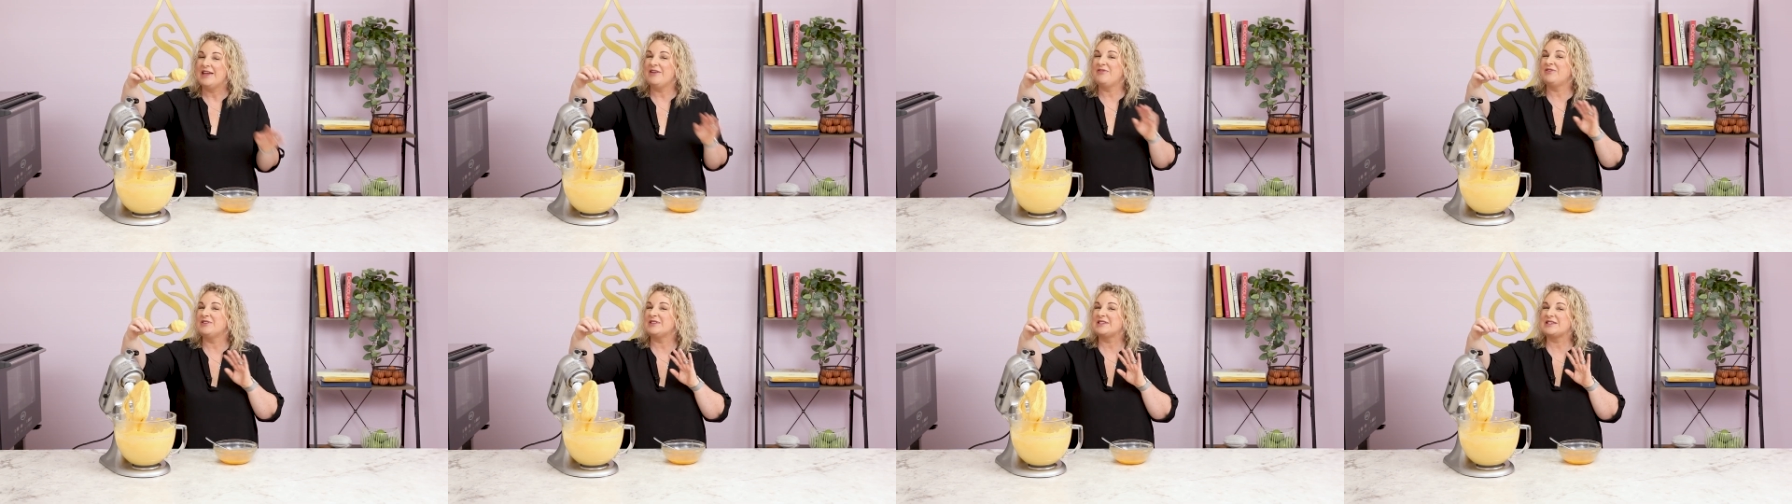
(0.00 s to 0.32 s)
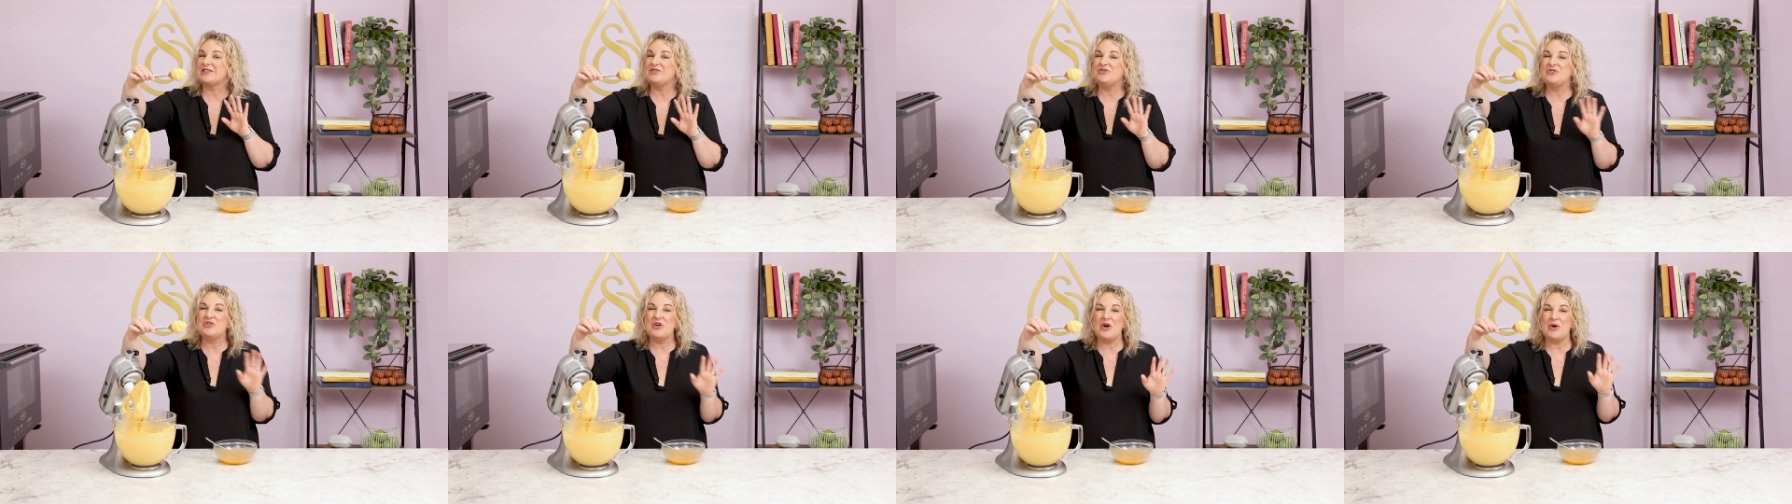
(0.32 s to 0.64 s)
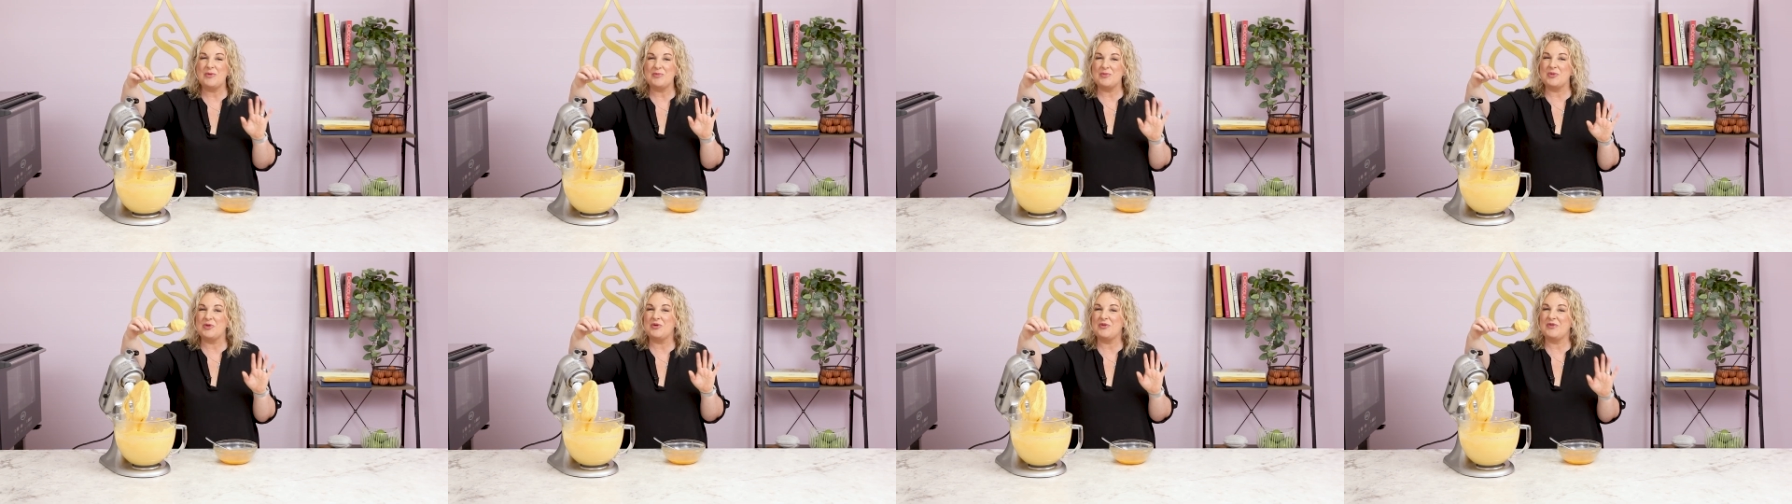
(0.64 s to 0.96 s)
If it's
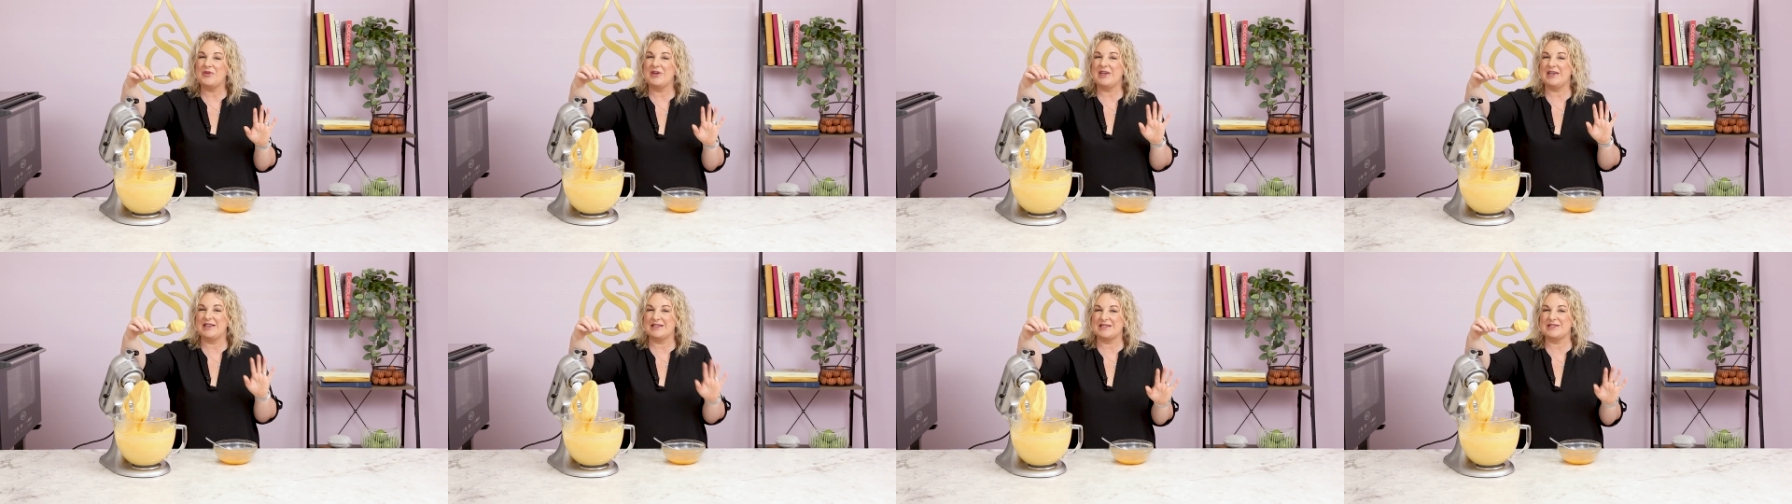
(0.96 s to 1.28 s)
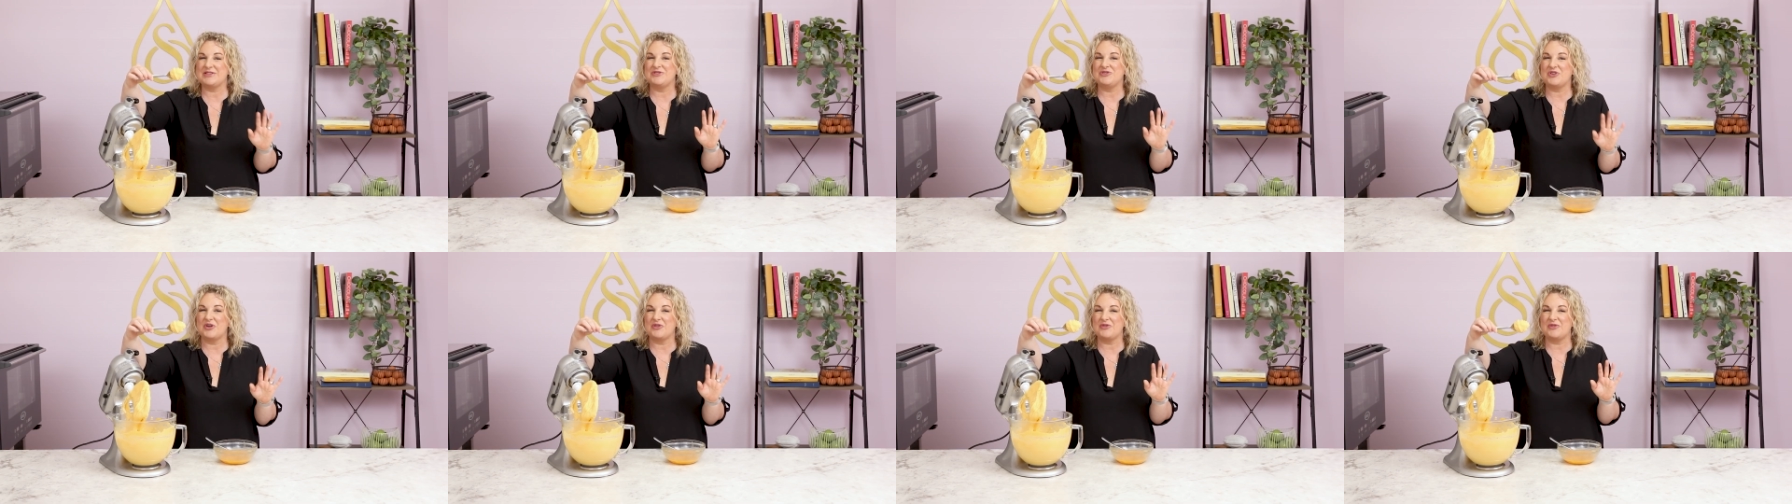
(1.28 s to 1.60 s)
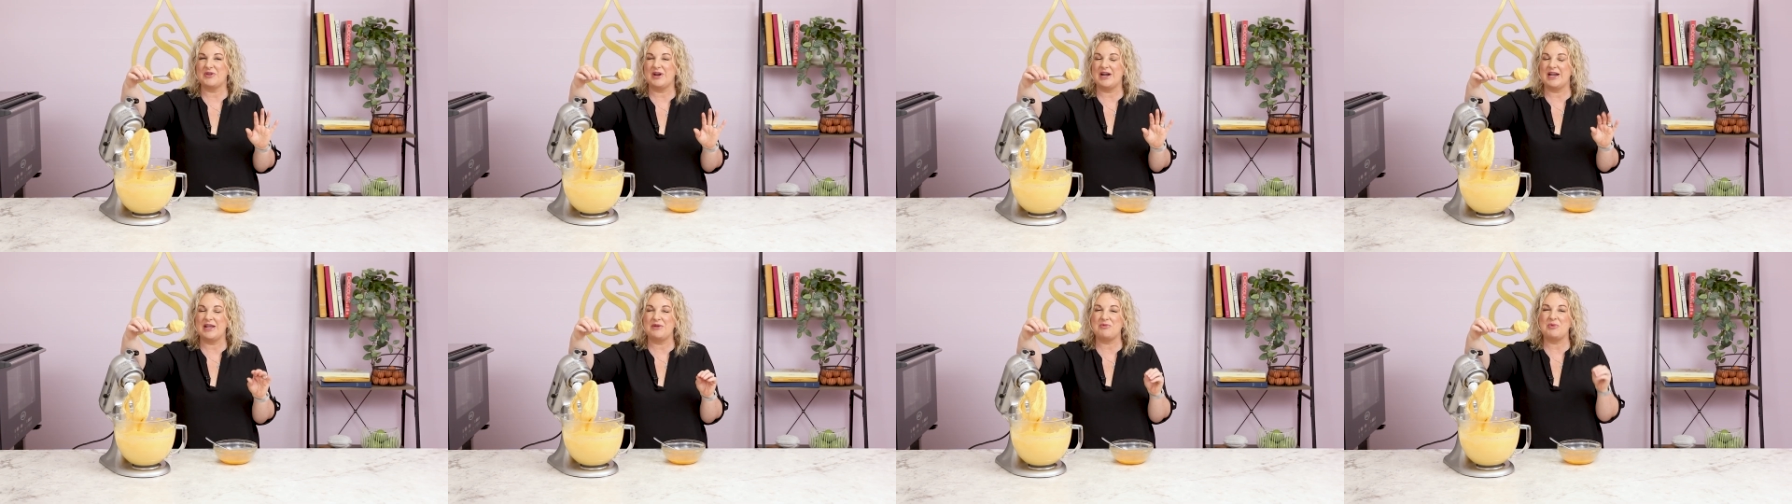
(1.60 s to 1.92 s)
not moving, it's not ready.